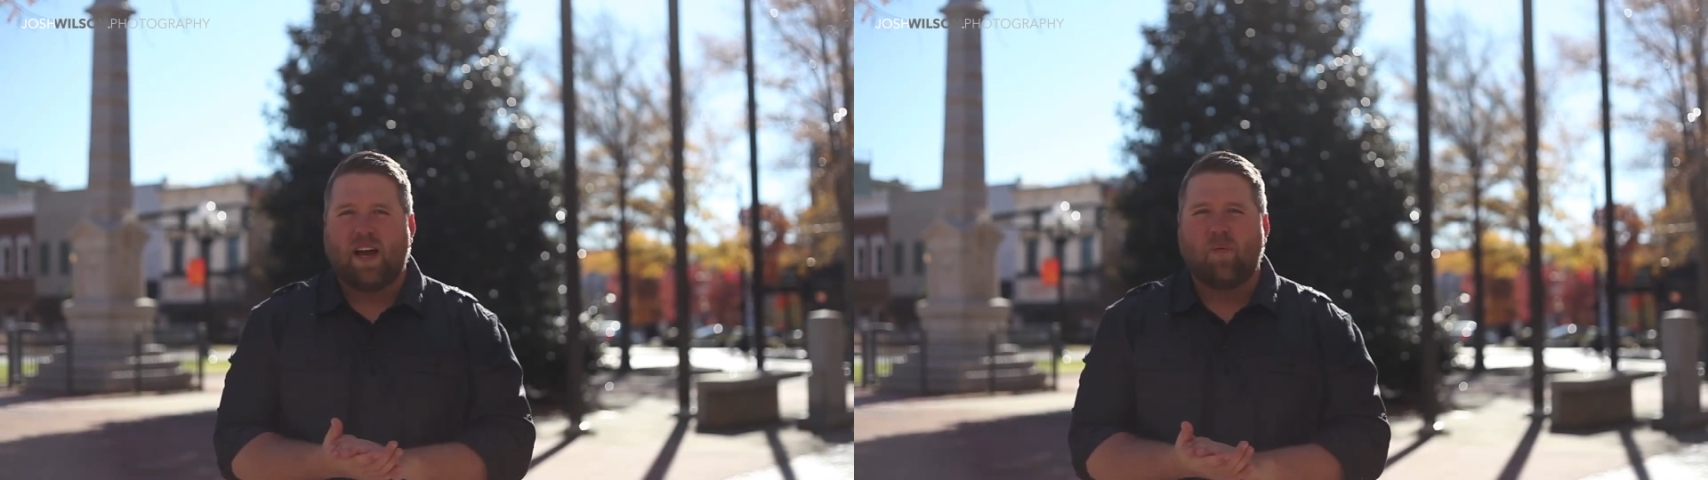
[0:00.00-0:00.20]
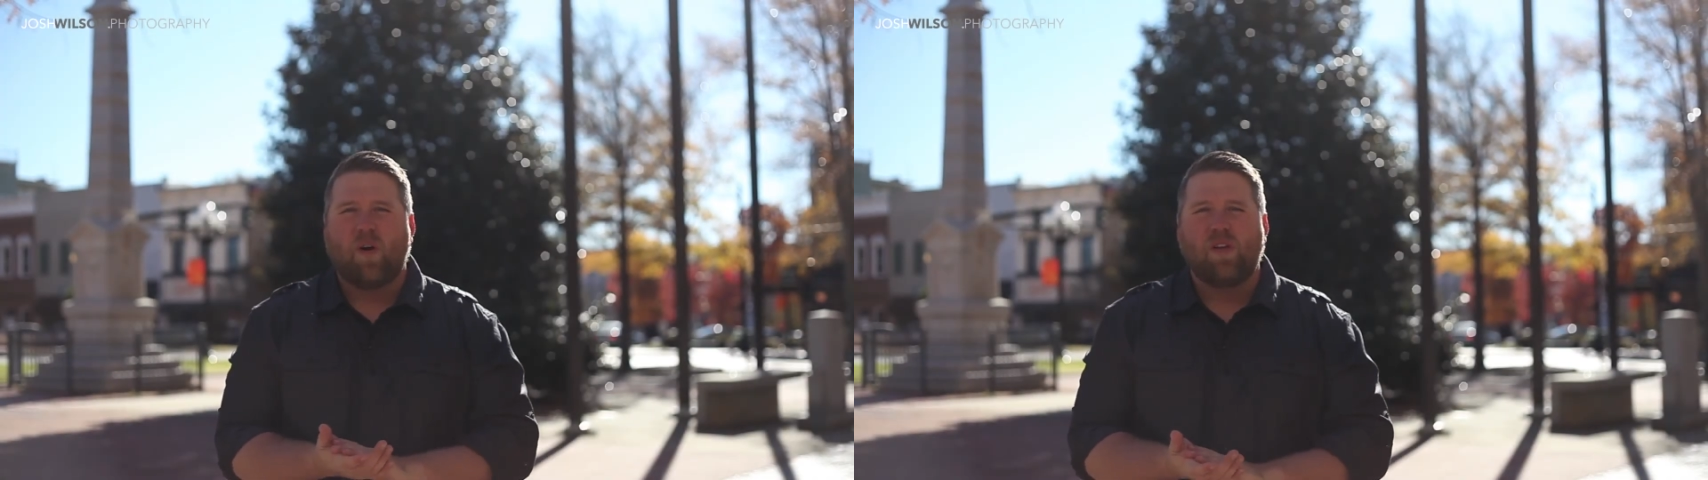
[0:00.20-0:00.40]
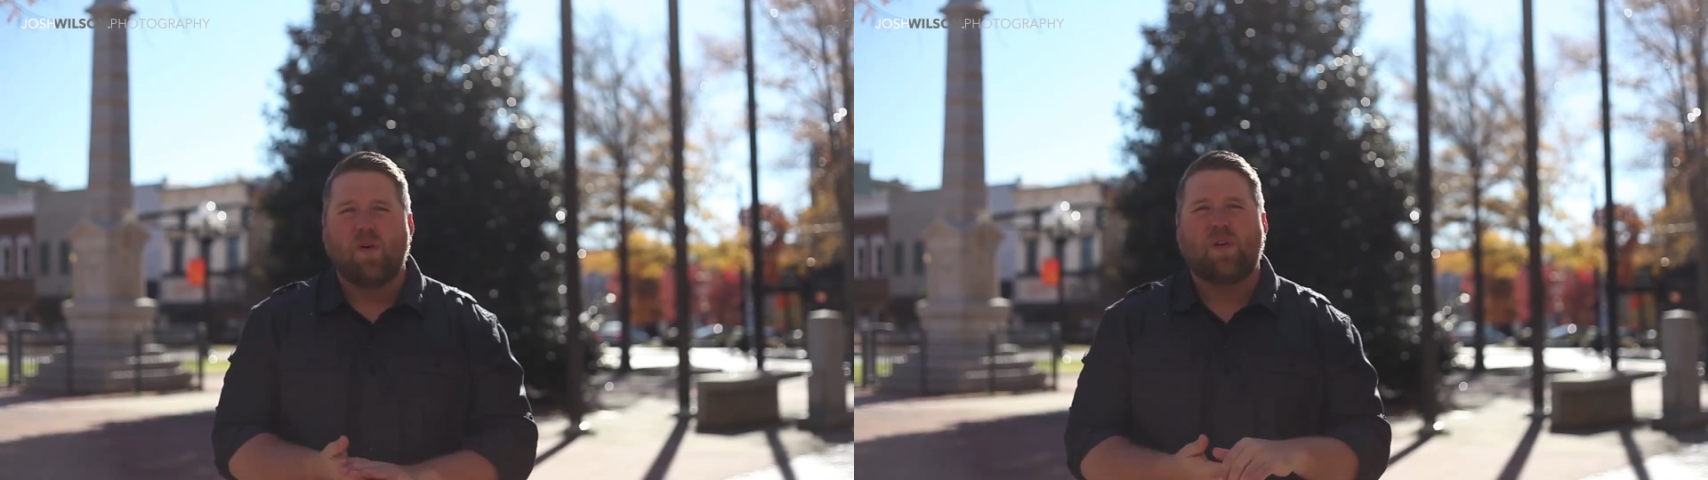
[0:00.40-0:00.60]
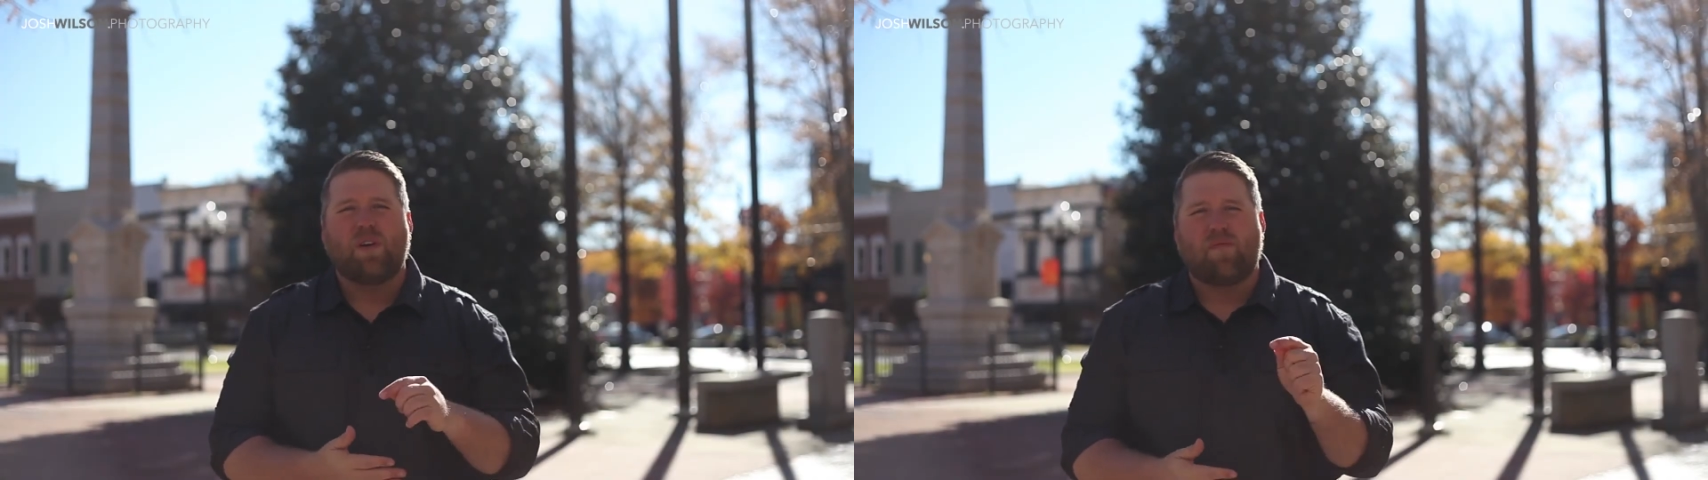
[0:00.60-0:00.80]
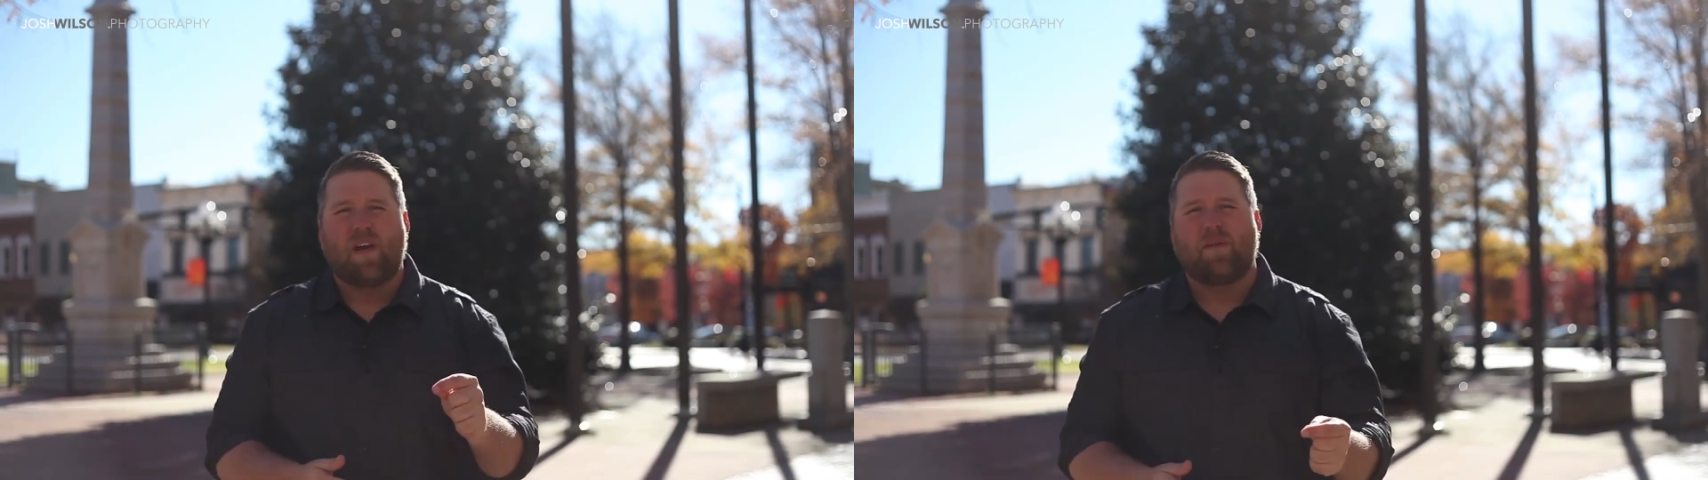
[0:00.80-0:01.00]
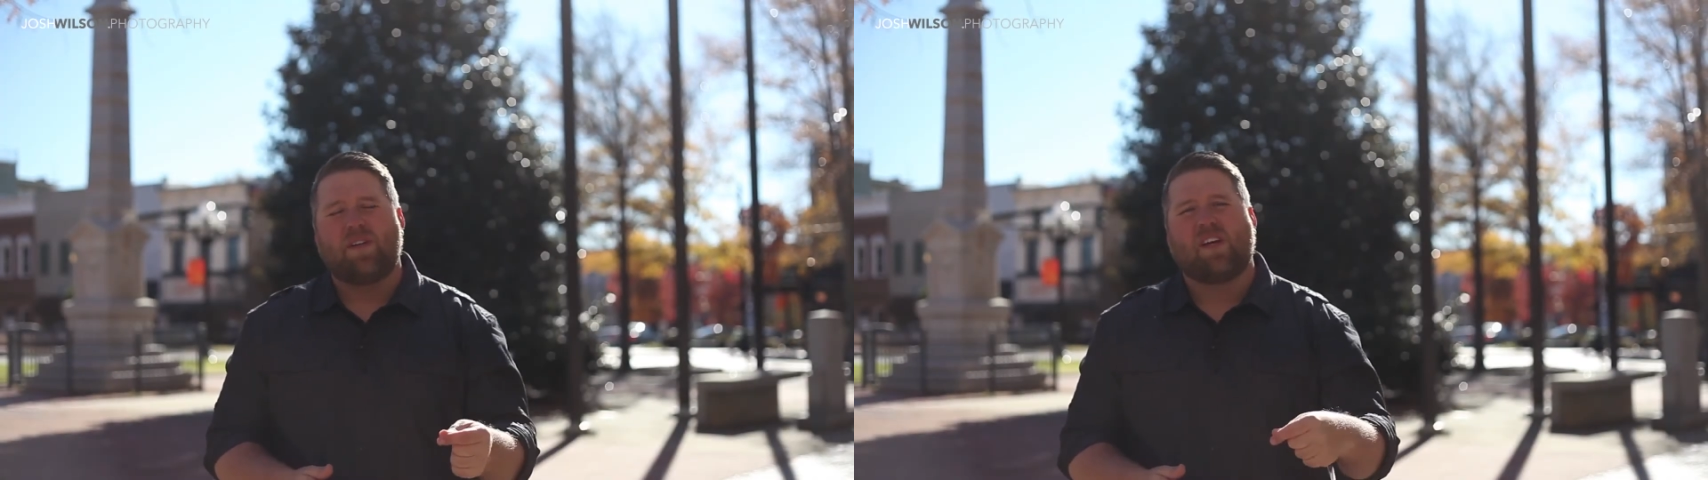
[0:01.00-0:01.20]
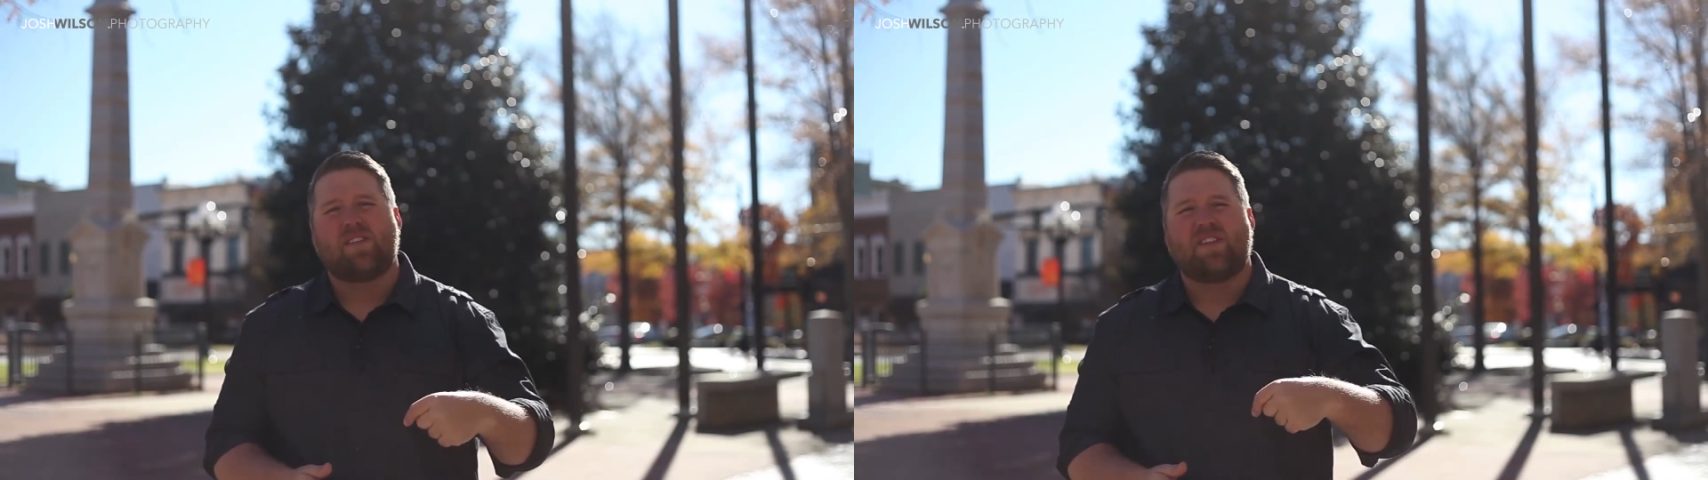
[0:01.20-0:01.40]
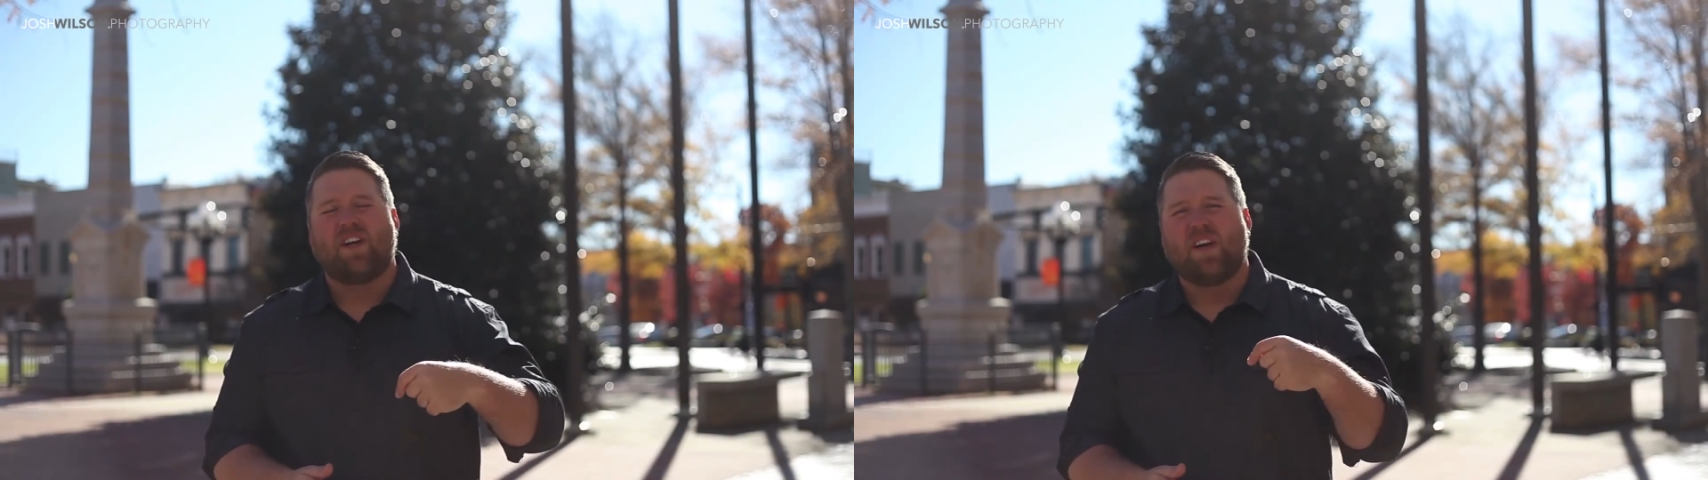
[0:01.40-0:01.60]
I want you and your family to
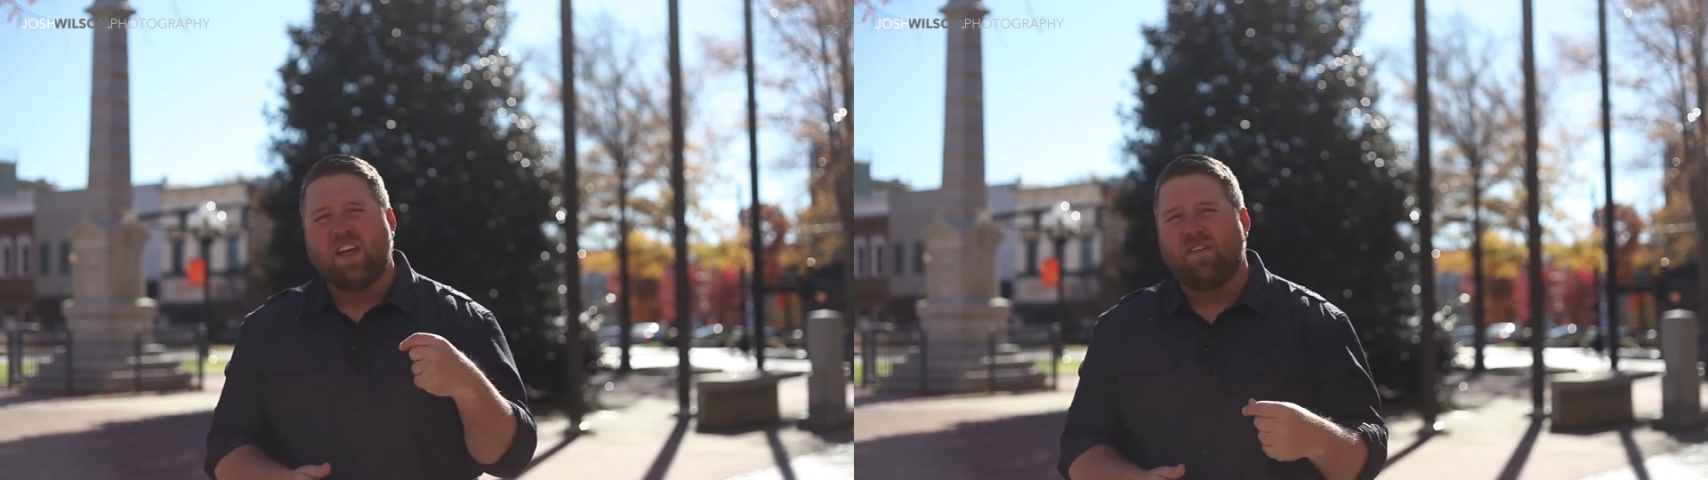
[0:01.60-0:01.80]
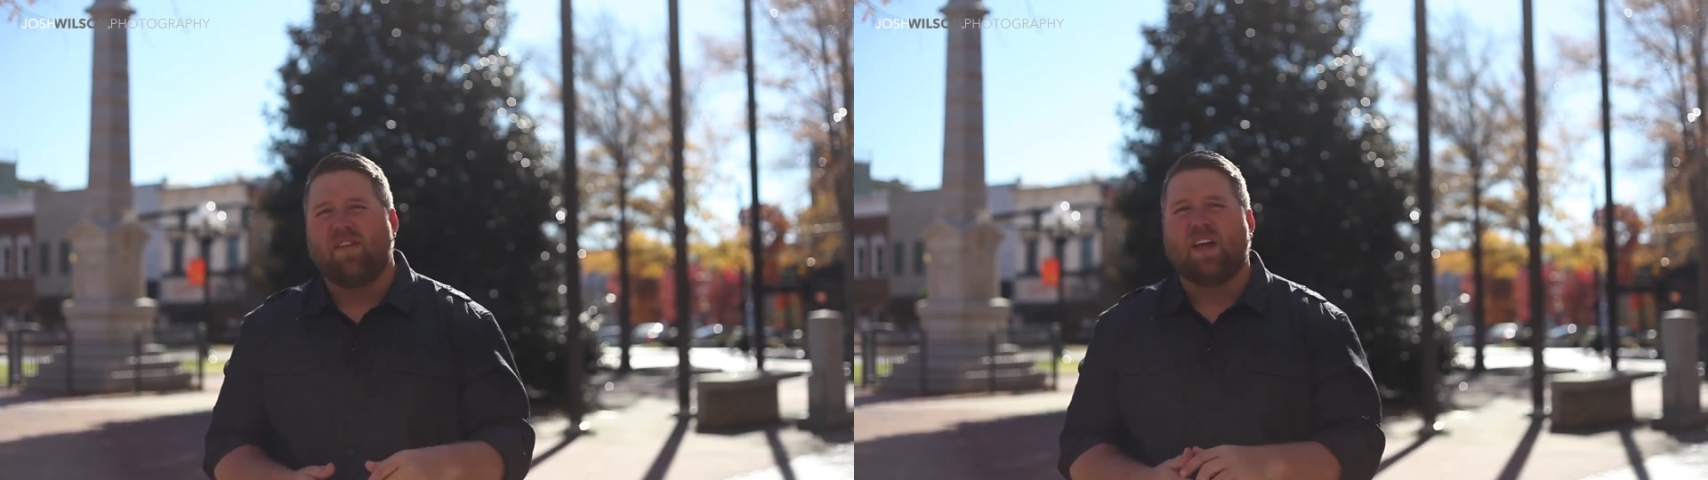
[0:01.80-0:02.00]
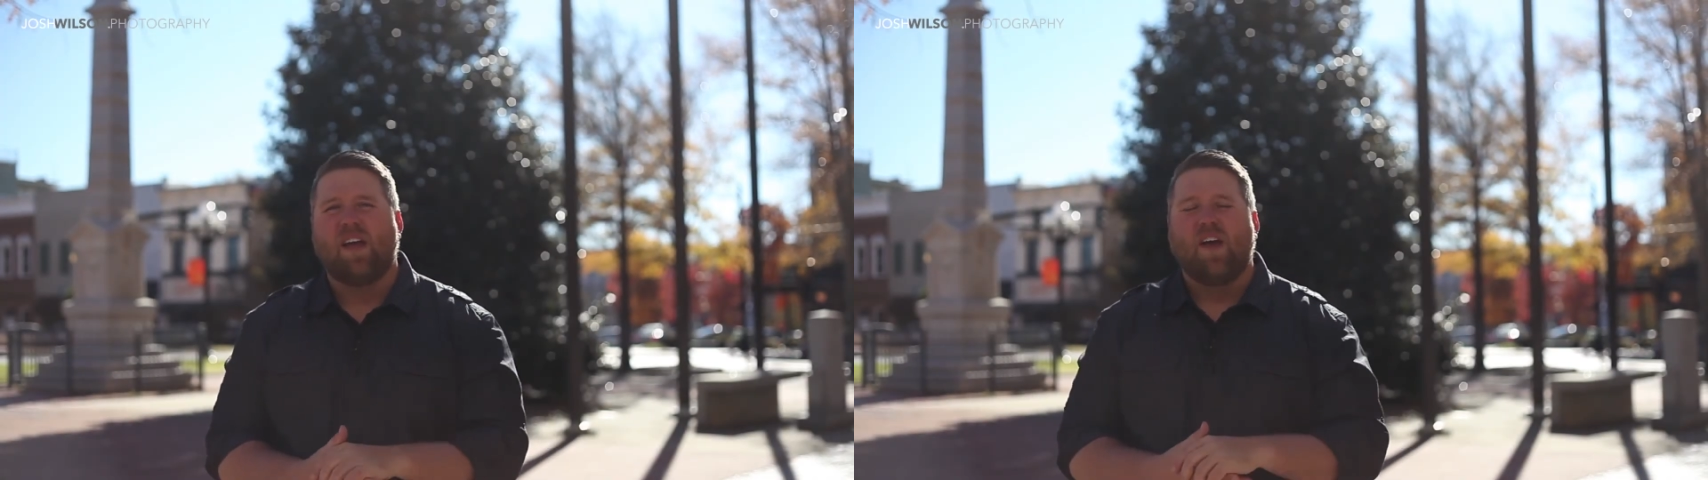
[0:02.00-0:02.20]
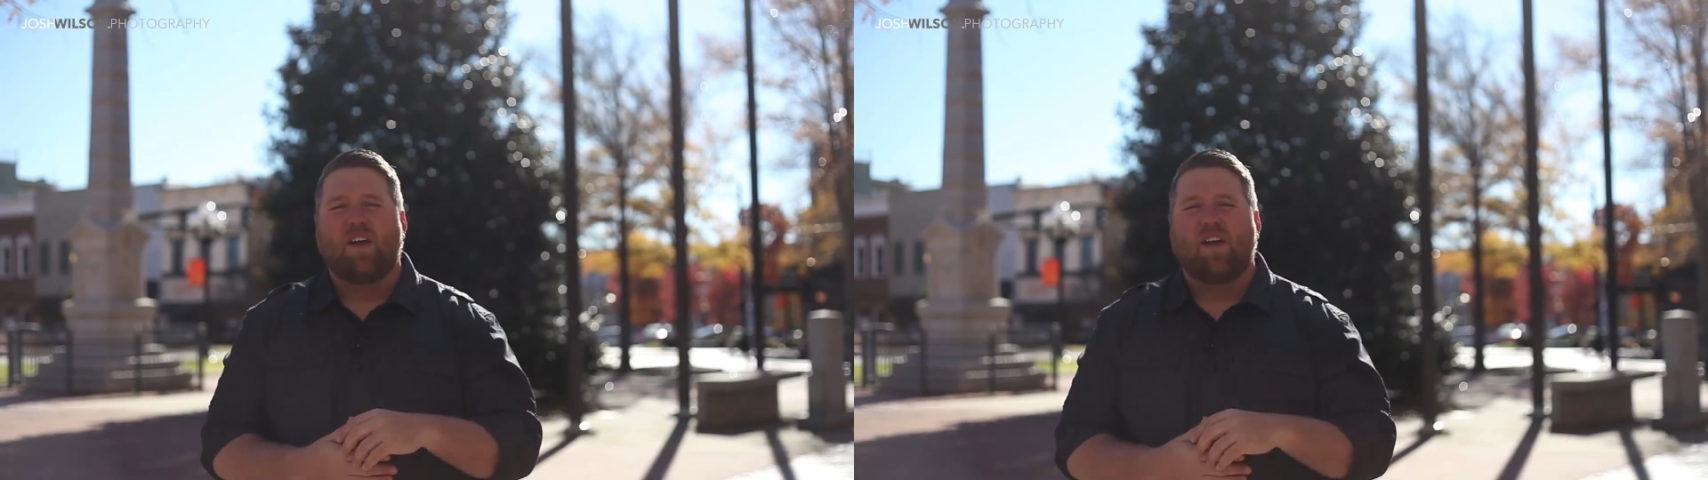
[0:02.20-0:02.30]
consider giving